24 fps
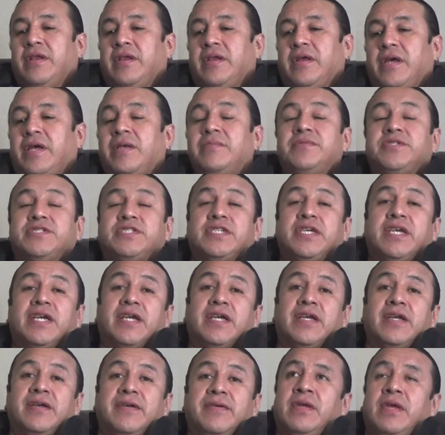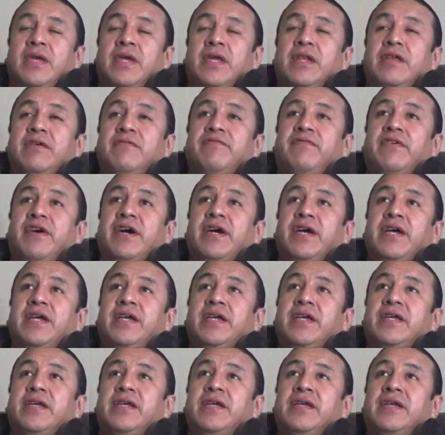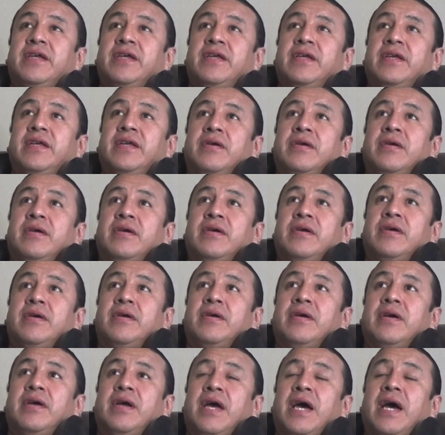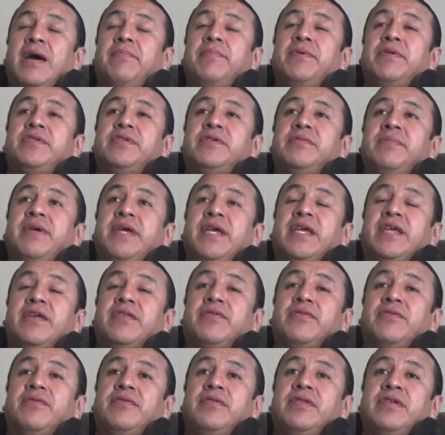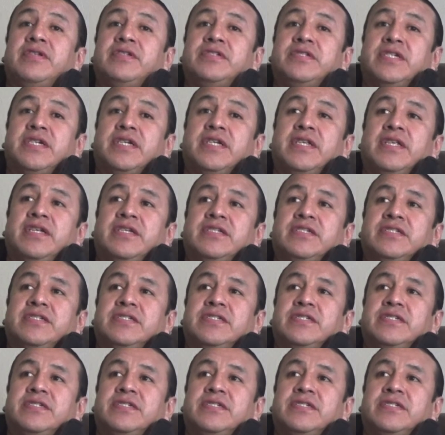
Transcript: I'm sick, and if I happen to make it through the sickness,